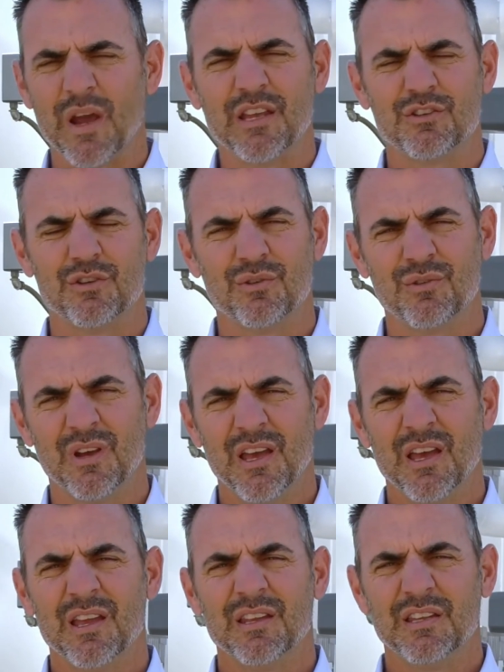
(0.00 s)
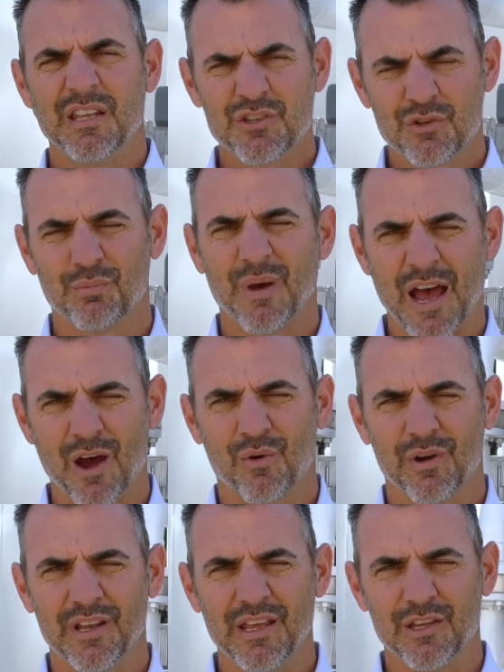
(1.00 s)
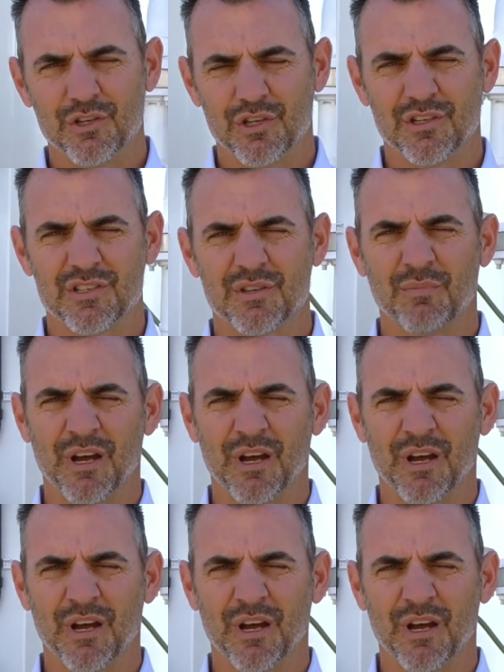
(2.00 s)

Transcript: way to diesel-powered engines.